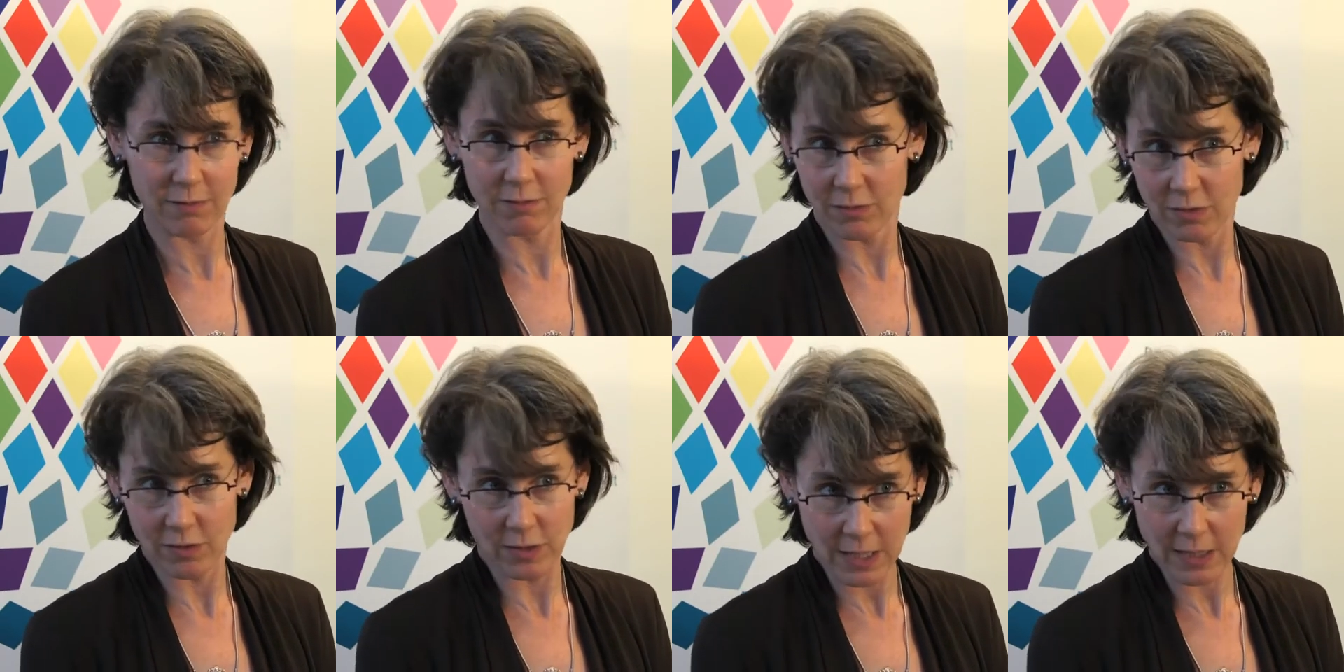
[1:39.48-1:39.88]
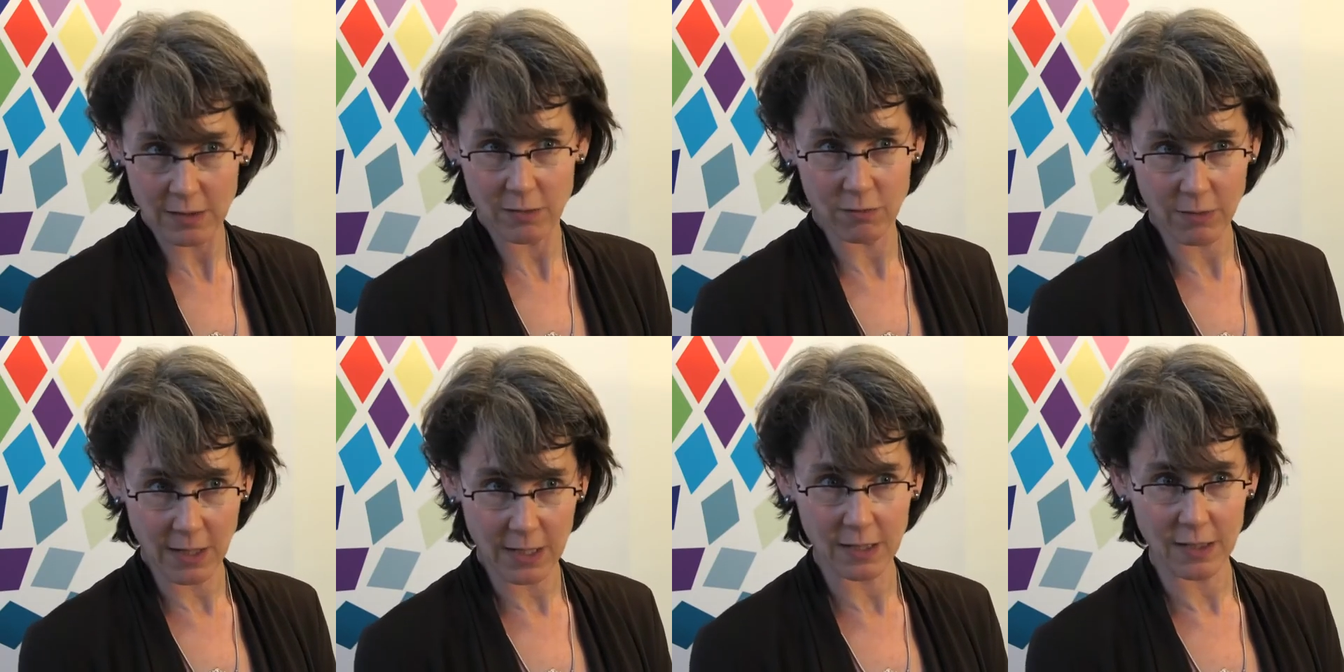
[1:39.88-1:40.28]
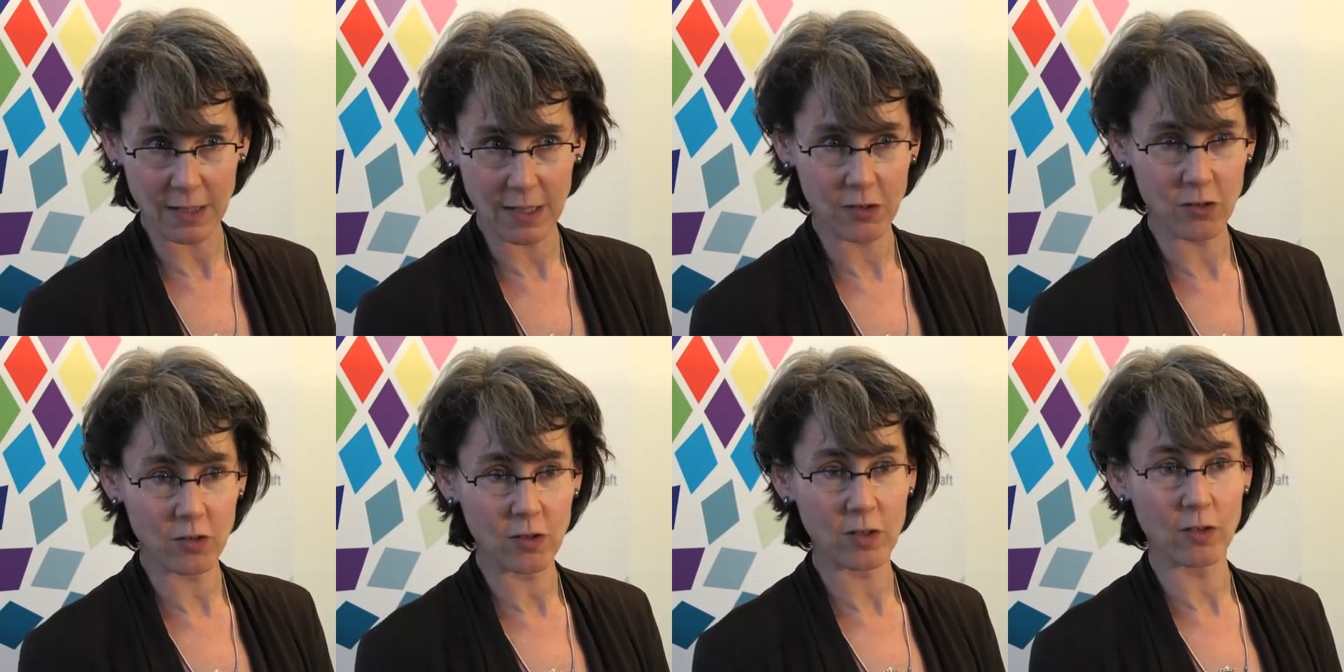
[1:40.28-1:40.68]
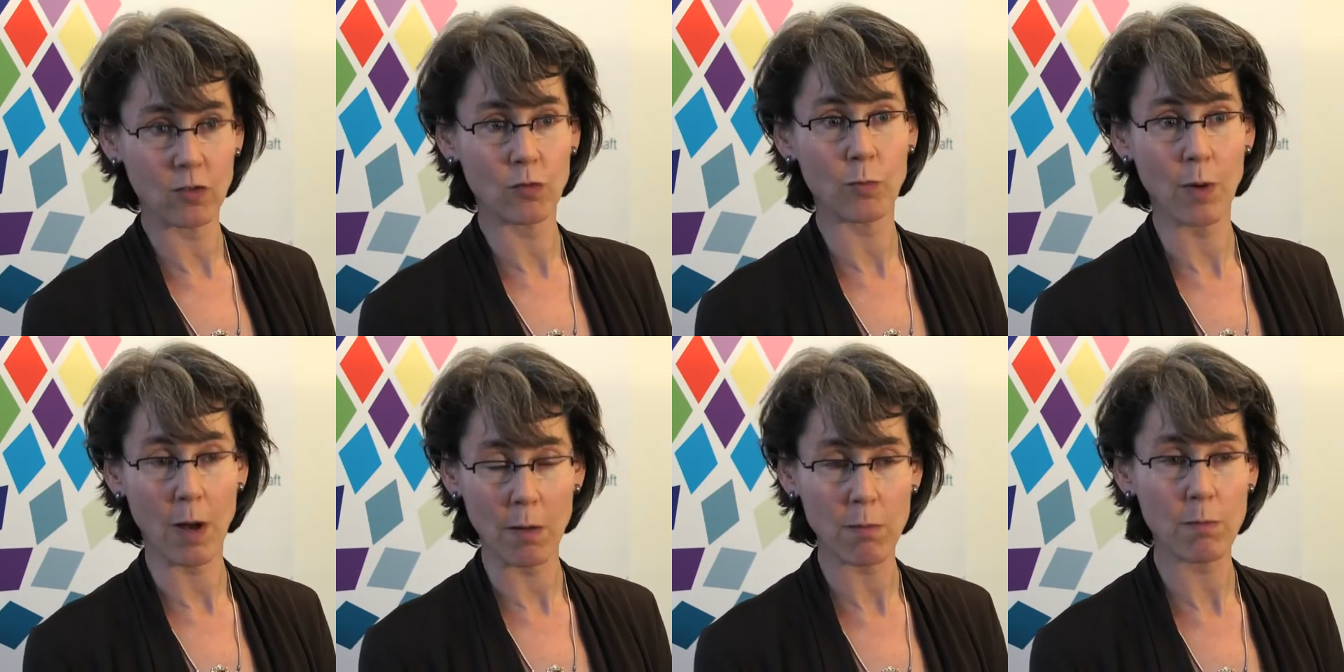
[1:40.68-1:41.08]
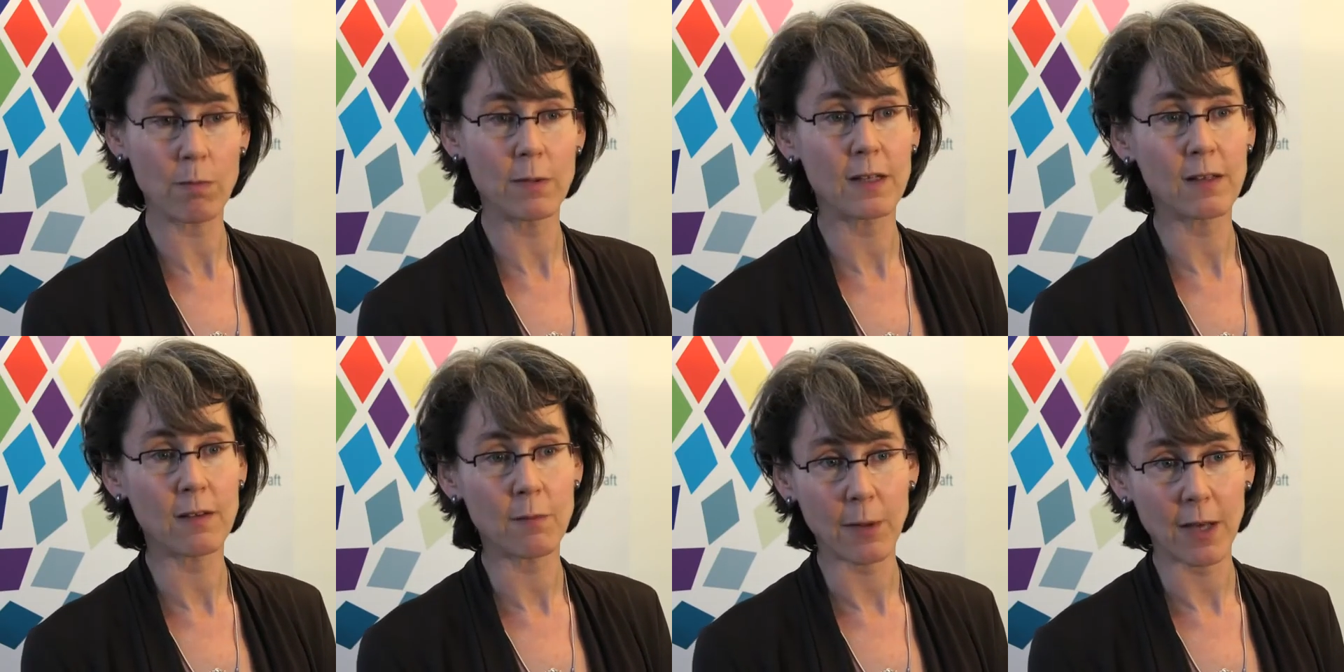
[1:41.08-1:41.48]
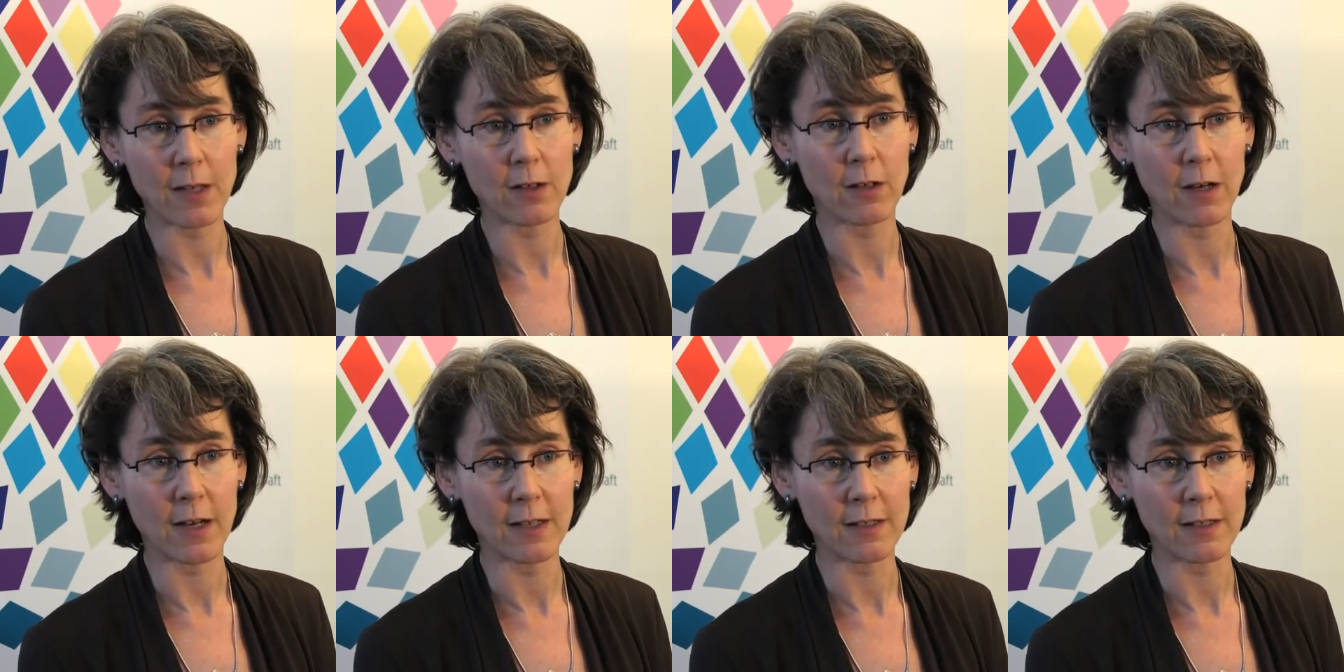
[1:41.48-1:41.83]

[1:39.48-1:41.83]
state regulation is probably the better